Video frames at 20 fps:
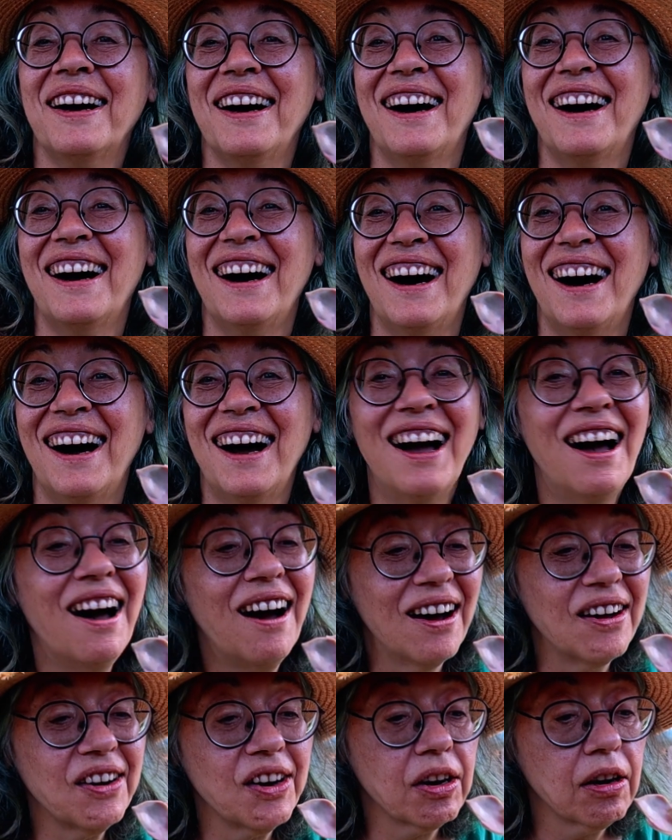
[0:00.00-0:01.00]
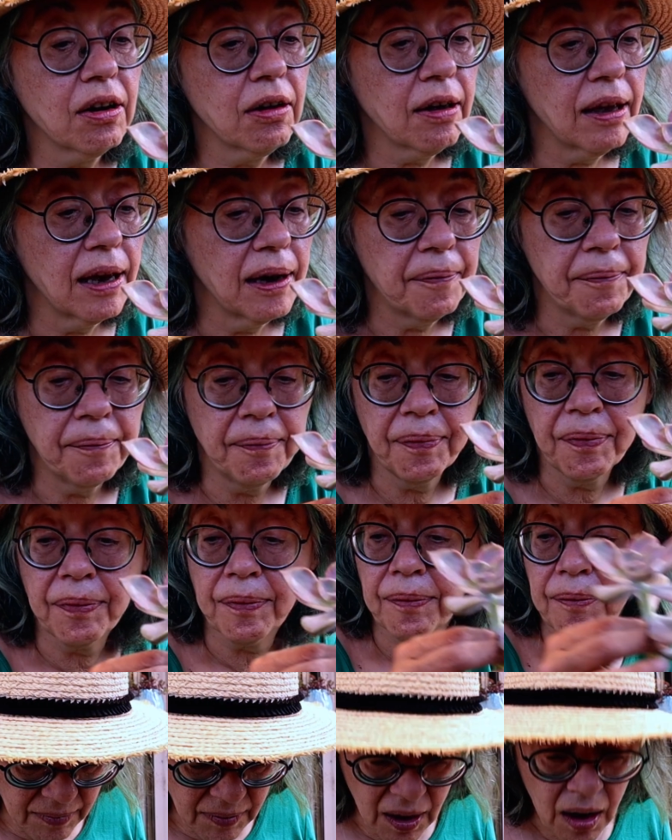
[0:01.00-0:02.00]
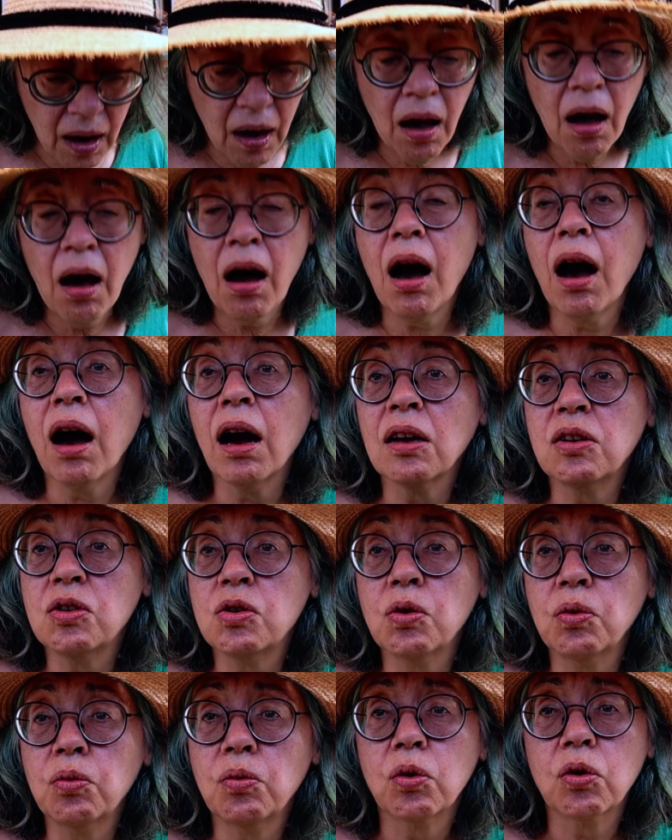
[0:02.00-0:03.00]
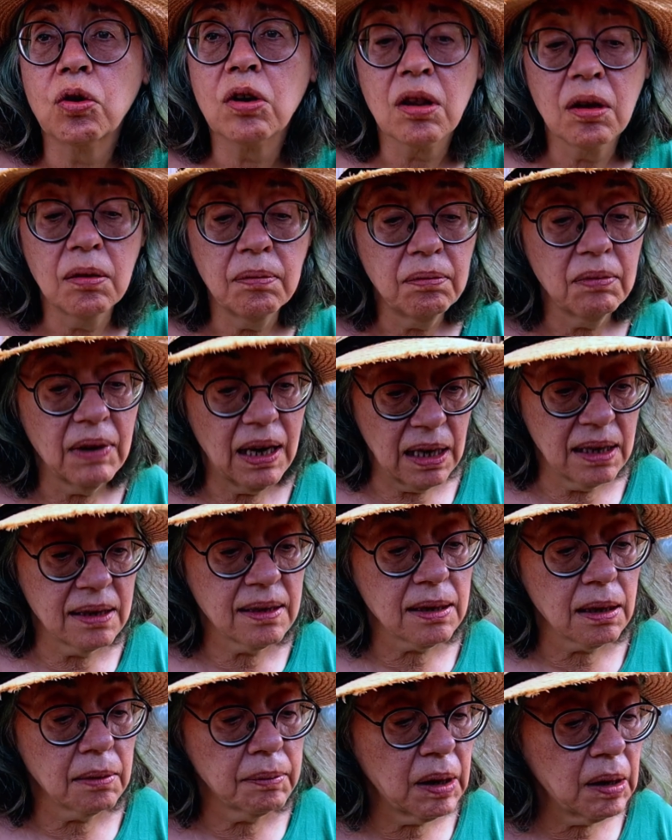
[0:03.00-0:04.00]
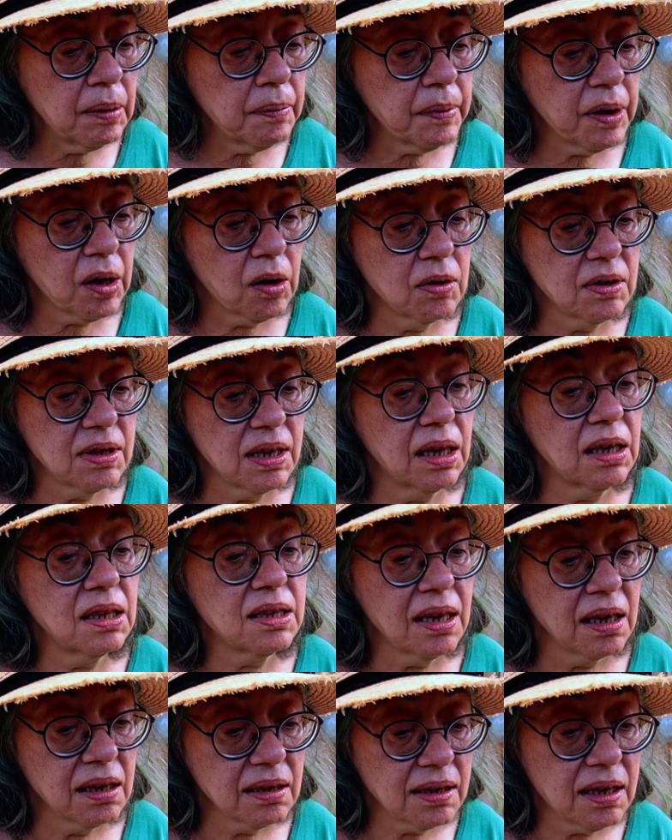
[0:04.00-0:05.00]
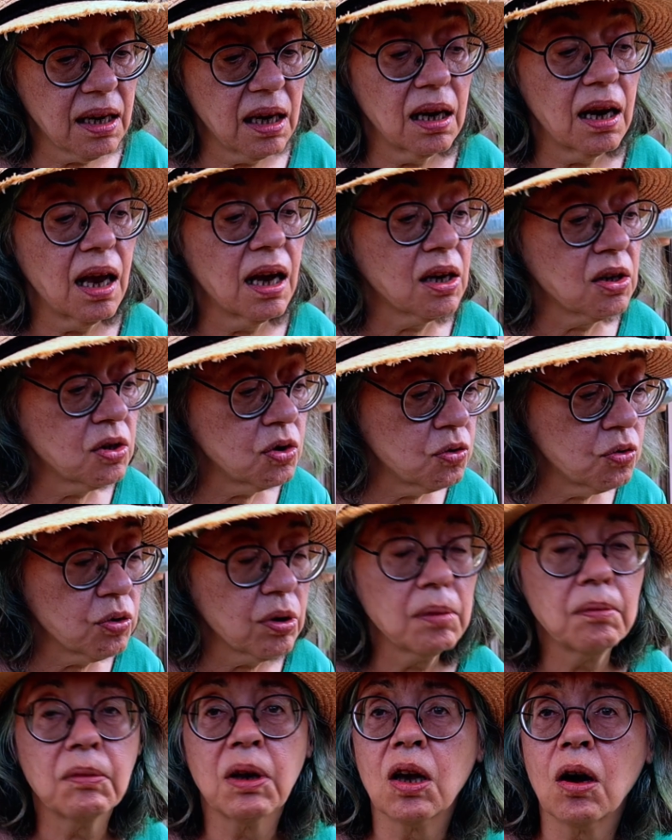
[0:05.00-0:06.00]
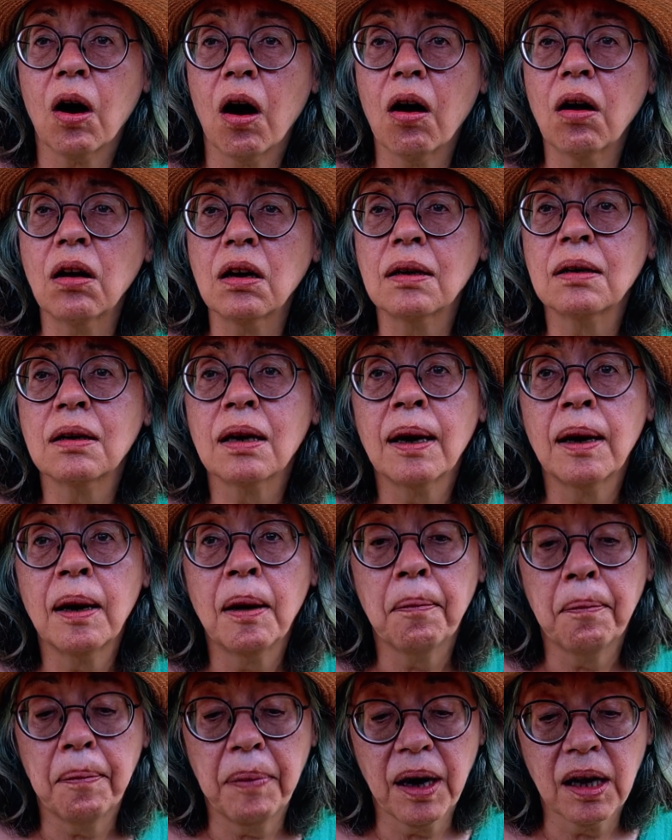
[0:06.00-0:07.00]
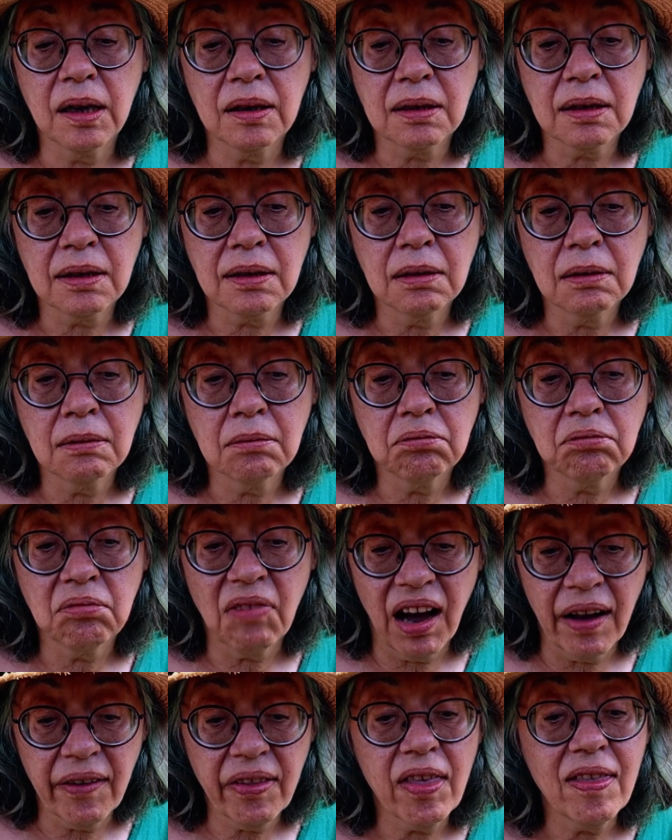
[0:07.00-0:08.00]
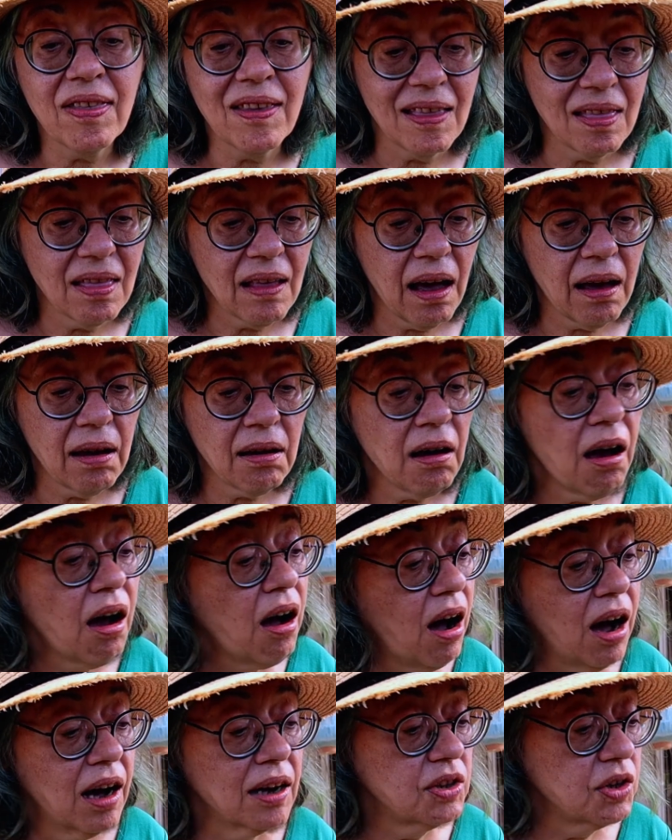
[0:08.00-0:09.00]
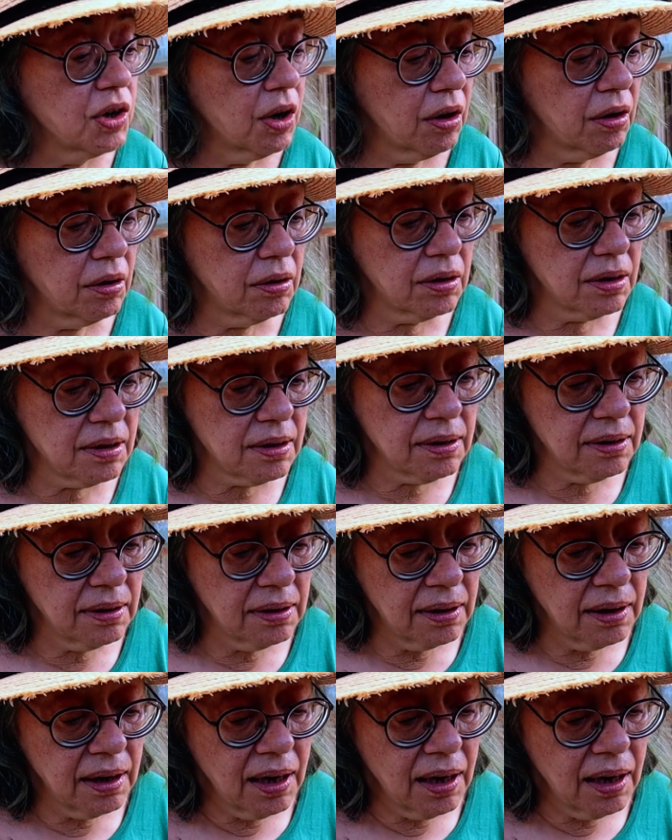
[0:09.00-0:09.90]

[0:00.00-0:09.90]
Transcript: I don't know yet. I do water them in summer because it does get extremely hot, but other than that I don't.